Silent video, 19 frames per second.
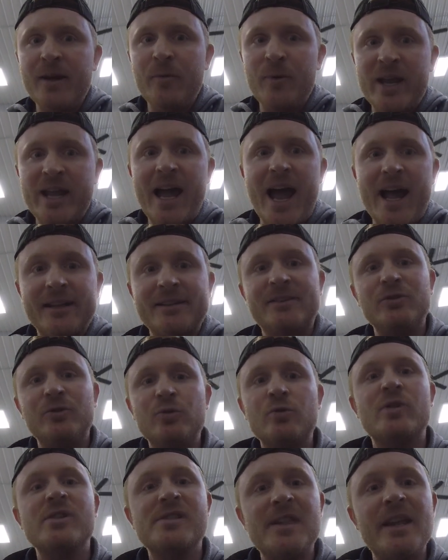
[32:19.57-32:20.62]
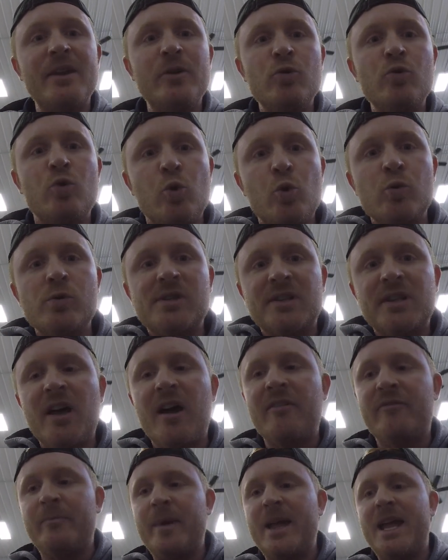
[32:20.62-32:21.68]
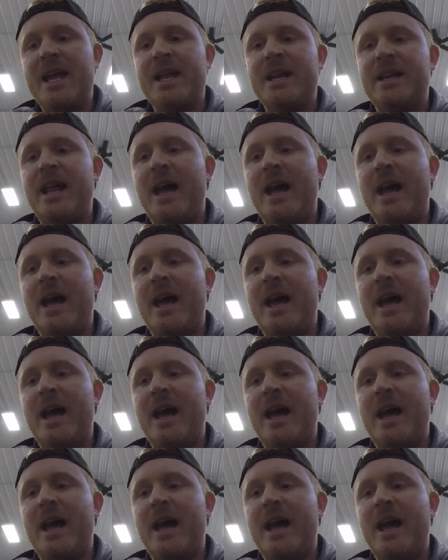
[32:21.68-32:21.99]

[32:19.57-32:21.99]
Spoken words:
we got to because they do cool stuff, man.